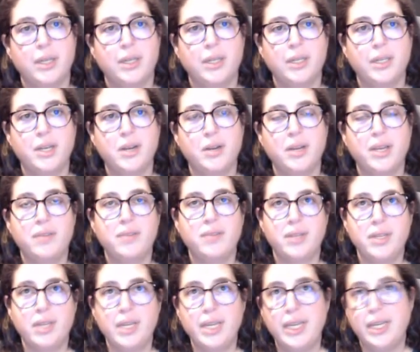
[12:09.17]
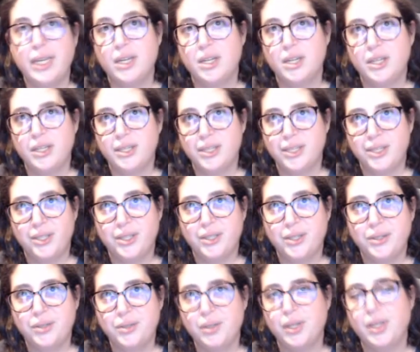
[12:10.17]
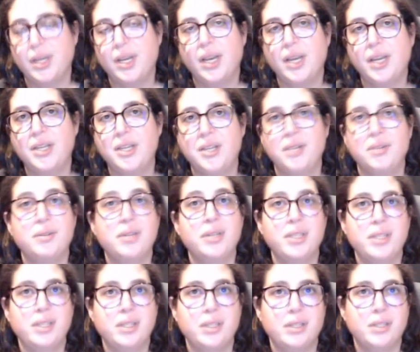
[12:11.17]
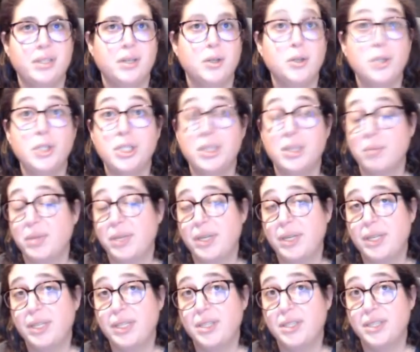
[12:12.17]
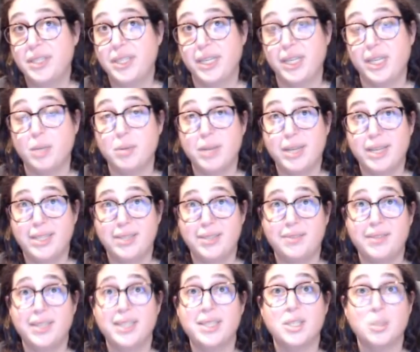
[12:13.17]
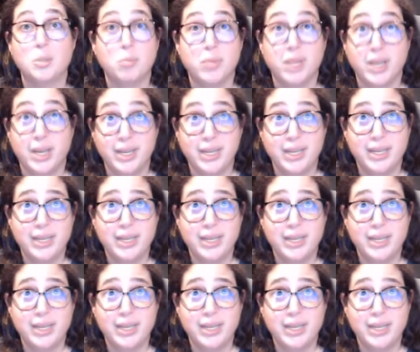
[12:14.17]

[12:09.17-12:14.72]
If in a year or two, you and somebody in your team had to fix a bug,